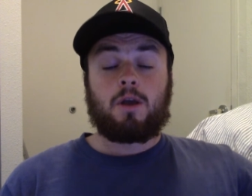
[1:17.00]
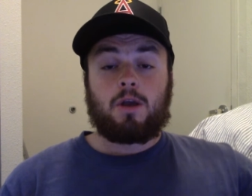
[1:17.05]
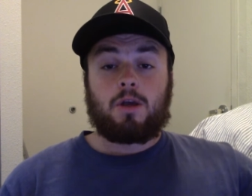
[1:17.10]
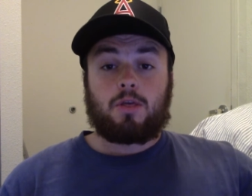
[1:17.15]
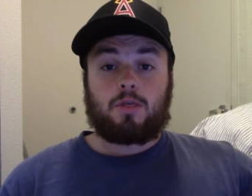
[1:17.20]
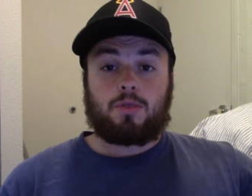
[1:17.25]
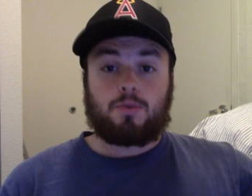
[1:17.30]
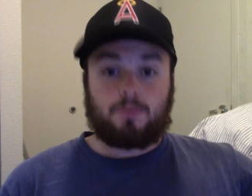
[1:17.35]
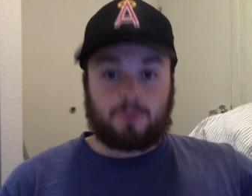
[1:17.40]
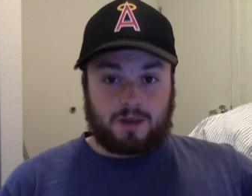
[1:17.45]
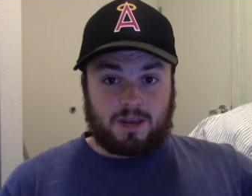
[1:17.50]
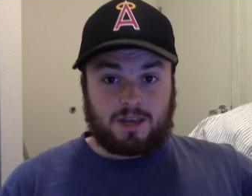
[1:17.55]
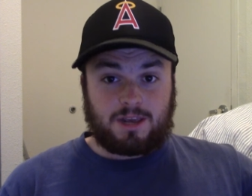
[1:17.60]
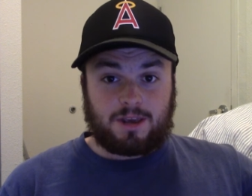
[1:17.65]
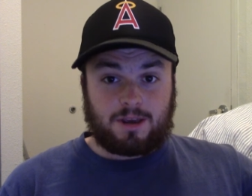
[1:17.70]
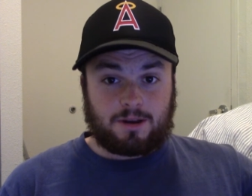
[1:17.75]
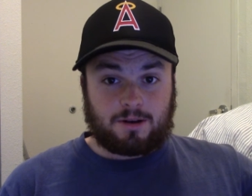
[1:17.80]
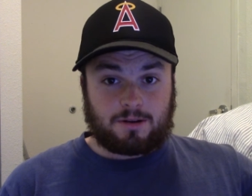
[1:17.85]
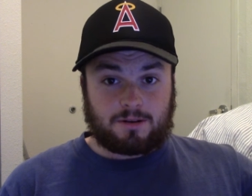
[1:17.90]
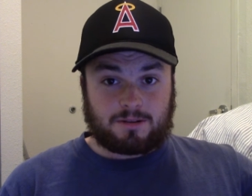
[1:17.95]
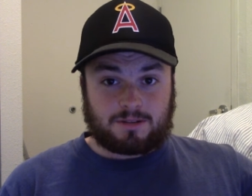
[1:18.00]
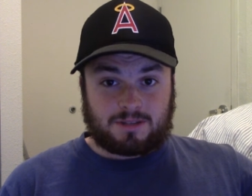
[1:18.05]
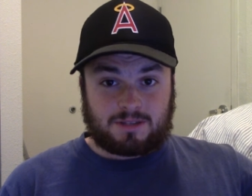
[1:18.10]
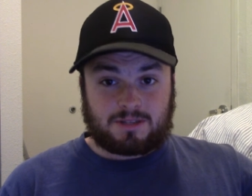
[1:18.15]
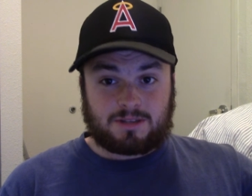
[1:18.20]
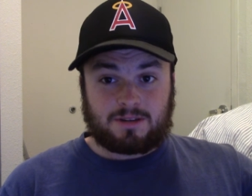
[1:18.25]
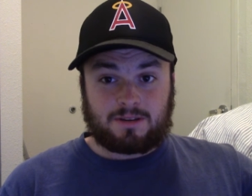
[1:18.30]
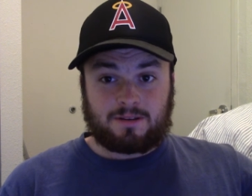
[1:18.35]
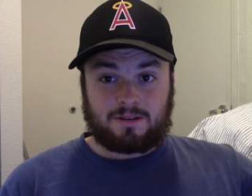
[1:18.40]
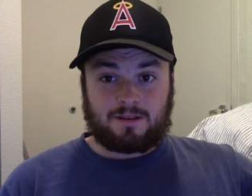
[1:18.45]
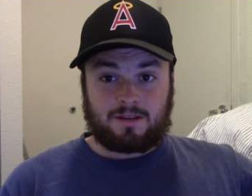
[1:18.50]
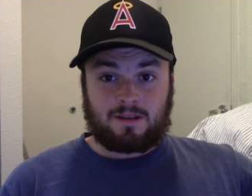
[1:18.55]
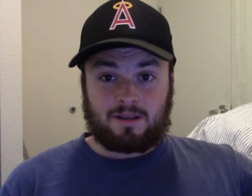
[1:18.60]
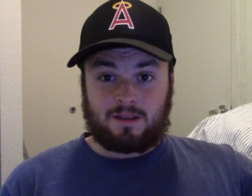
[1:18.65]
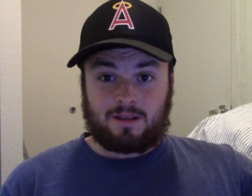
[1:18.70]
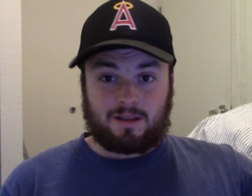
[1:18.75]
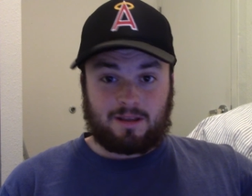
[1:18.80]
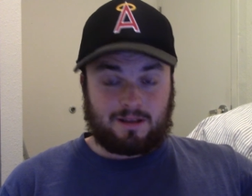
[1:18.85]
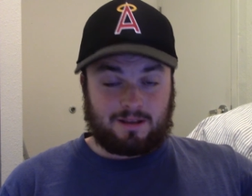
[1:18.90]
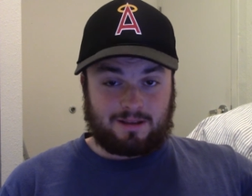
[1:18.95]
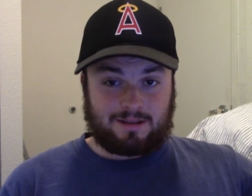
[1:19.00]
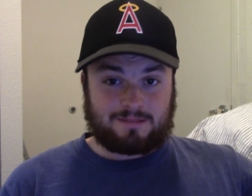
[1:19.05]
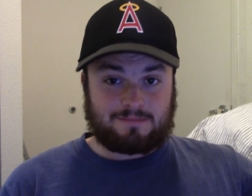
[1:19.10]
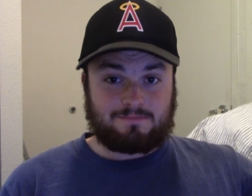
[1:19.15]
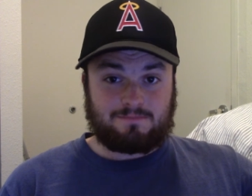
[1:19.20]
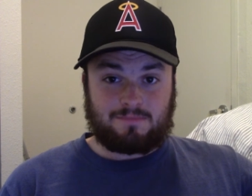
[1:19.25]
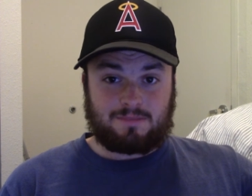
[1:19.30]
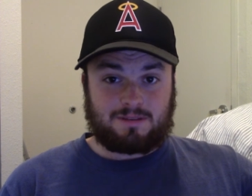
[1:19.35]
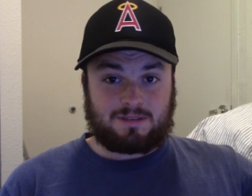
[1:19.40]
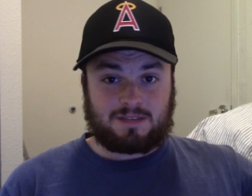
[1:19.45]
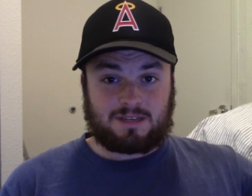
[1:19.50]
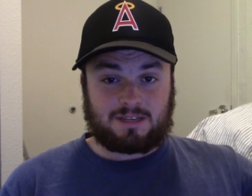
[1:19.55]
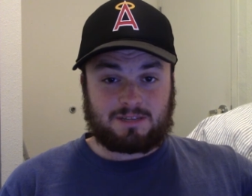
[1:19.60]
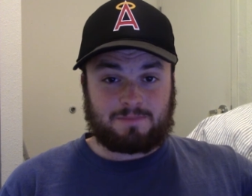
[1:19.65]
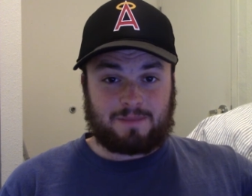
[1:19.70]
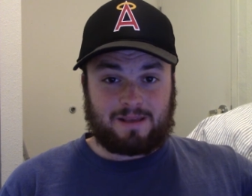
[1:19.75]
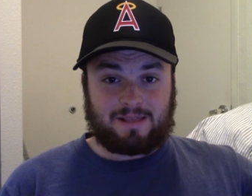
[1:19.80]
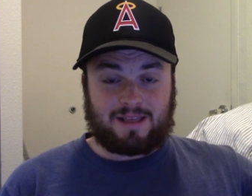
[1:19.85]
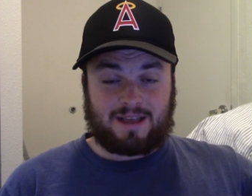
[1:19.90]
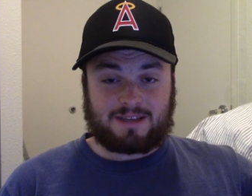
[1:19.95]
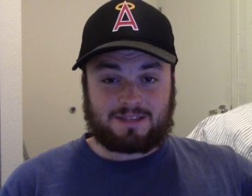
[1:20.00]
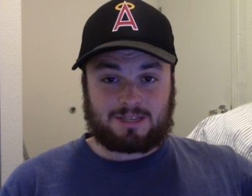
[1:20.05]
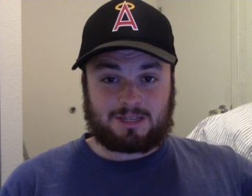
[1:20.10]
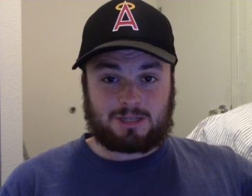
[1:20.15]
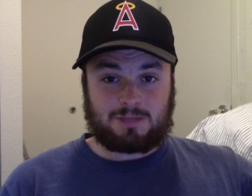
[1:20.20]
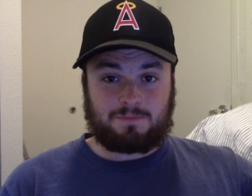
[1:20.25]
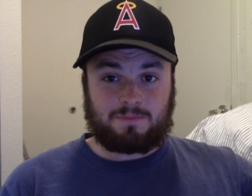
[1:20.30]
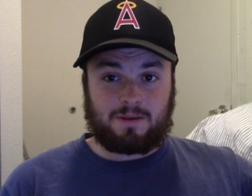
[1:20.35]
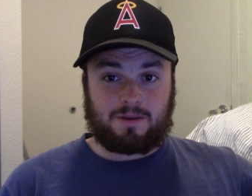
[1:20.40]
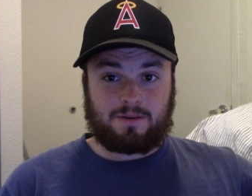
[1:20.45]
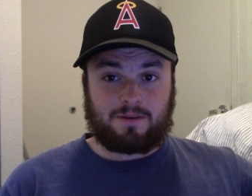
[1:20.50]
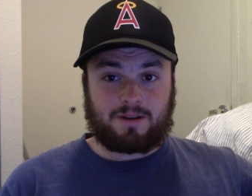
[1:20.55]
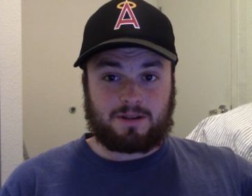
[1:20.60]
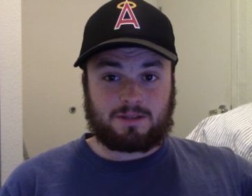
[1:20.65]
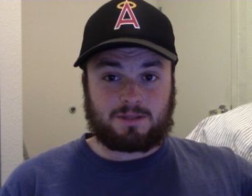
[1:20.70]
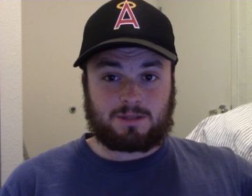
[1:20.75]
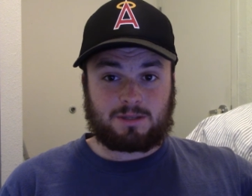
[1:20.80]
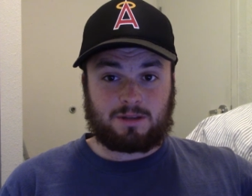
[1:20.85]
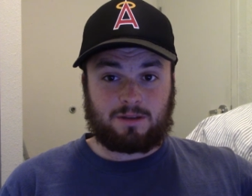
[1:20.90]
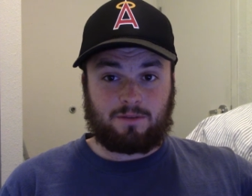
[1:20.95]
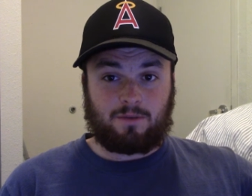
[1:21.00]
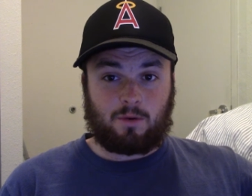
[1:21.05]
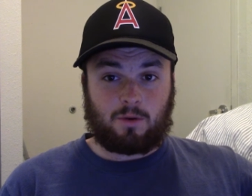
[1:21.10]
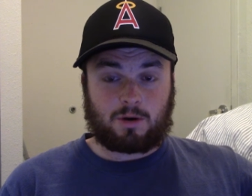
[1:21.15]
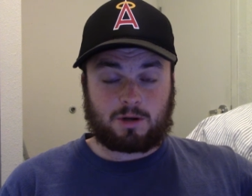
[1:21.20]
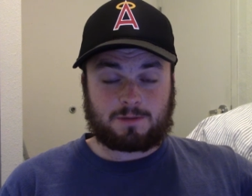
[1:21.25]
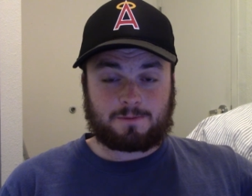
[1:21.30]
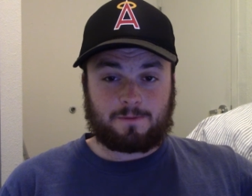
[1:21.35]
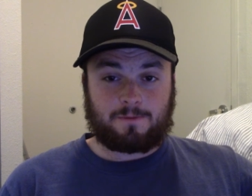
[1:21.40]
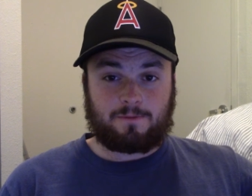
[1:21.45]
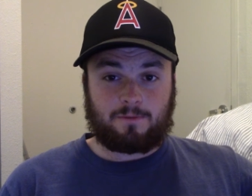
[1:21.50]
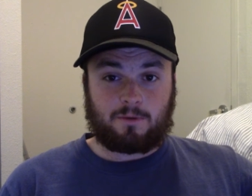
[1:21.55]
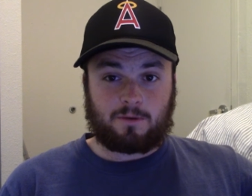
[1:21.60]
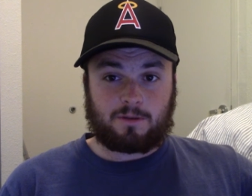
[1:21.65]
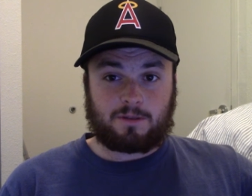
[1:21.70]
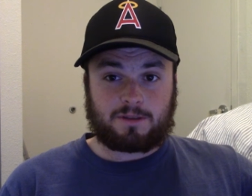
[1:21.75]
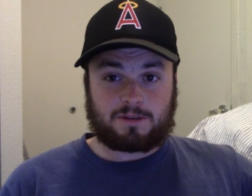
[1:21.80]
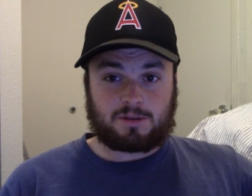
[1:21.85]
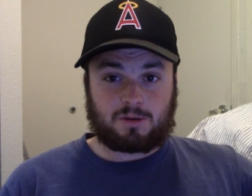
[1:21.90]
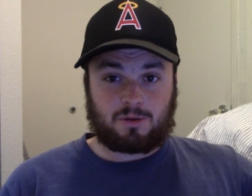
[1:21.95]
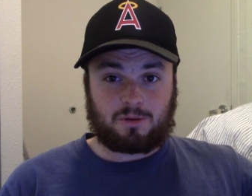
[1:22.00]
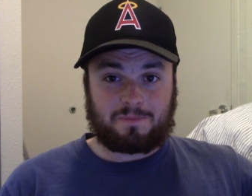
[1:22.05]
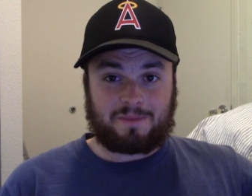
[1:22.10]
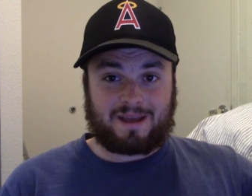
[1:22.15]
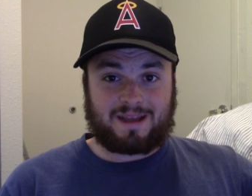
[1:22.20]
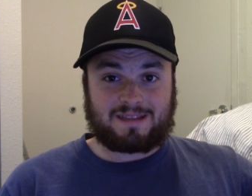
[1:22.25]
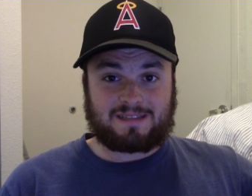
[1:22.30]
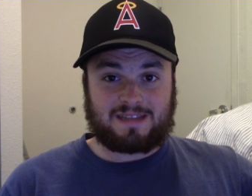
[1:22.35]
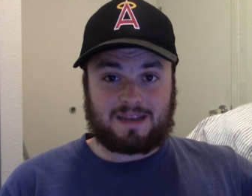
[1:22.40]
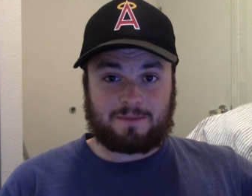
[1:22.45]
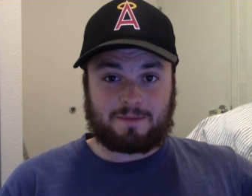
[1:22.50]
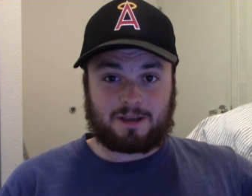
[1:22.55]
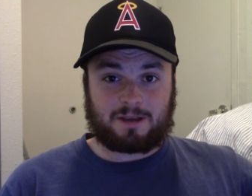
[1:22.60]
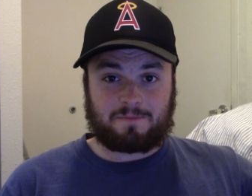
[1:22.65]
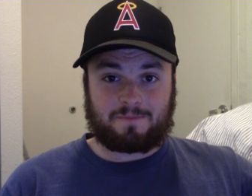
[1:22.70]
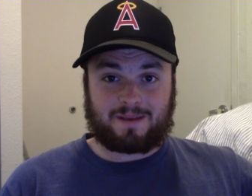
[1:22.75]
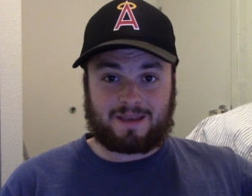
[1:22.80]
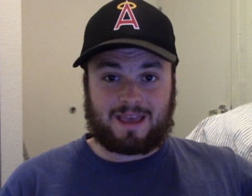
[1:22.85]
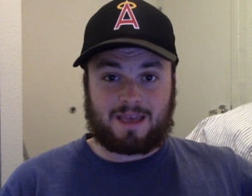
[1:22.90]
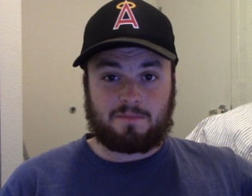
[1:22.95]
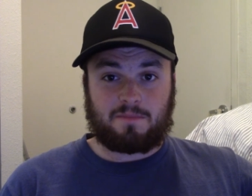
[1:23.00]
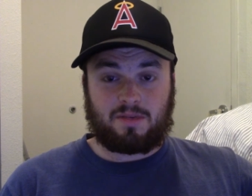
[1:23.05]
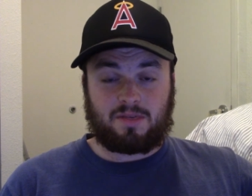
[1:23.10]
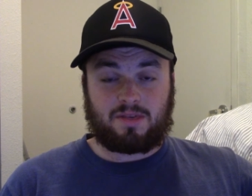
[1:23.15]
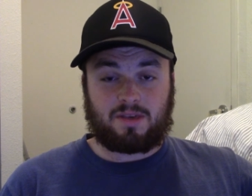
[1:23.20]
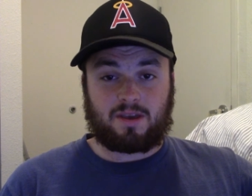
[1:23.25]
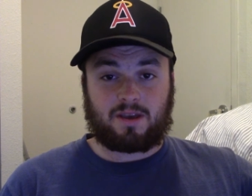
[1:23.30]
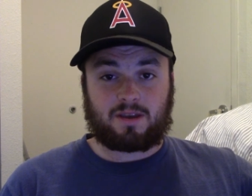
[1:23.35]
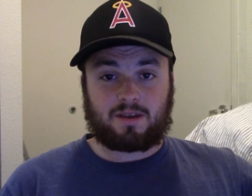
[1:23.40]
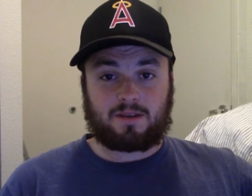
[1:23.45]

3 years uh, since my last experience, of course, before this whole pandemic became a thing.